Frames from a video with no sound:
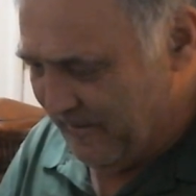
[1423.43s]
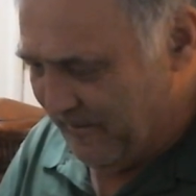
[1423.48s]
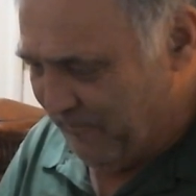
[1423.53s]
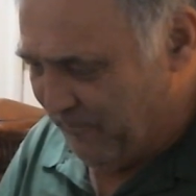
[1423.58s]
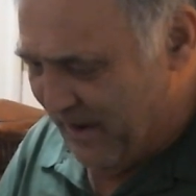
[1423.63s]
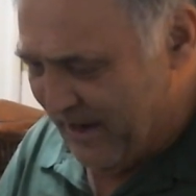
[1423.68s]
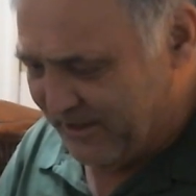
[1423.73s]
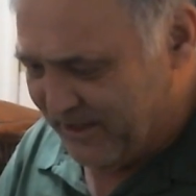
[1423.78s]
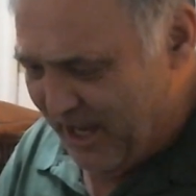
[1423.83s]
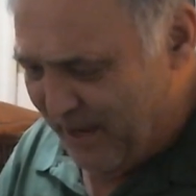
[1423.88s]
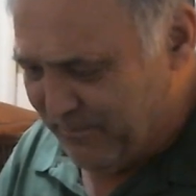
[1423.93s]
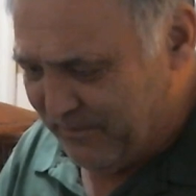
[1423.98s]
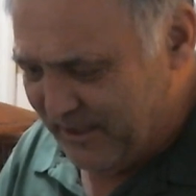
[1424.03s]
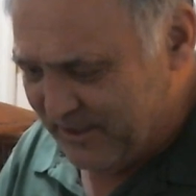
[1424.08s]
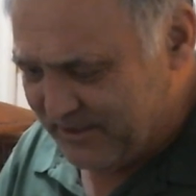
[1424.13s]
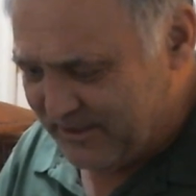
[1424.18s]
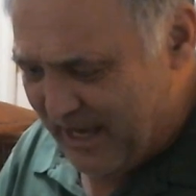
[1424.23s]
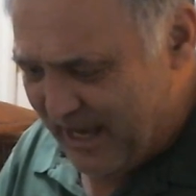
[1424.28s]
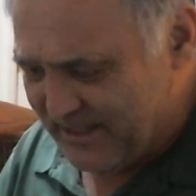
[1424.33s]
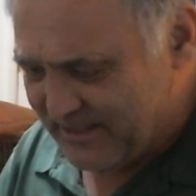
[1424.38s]
By the time
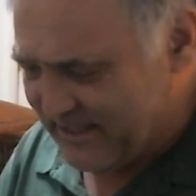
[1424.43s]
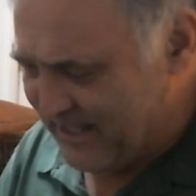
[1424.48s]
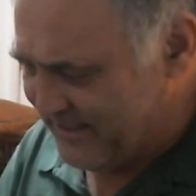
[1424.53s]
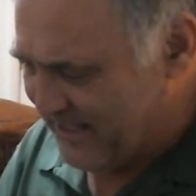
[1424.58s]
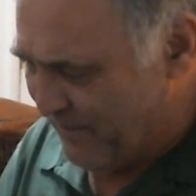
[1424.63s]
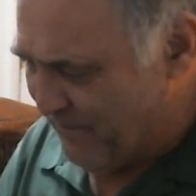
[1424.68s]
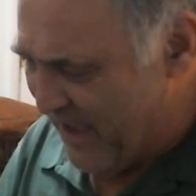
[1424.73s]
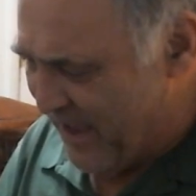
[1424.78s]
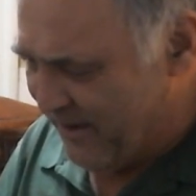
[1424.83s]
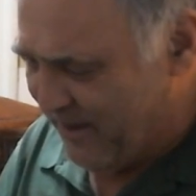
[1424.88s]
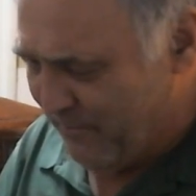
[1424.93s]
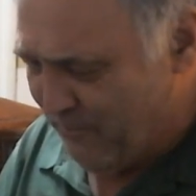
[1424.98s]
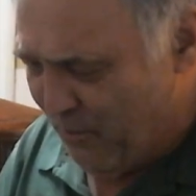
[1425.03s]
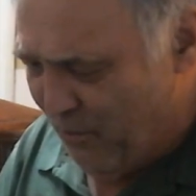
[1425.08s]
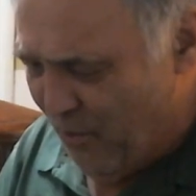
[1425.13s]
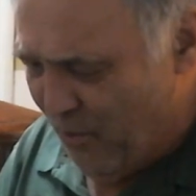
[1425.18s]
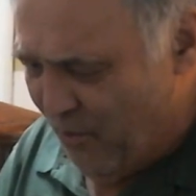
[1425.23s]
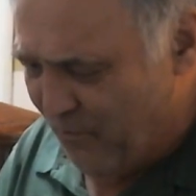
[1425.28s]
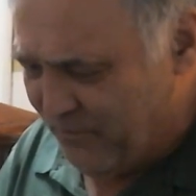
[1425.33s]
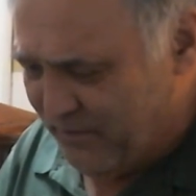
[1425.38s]
this guy says the body
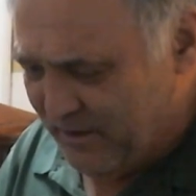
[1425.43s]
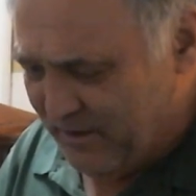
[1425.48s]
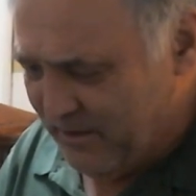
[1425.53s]
moved,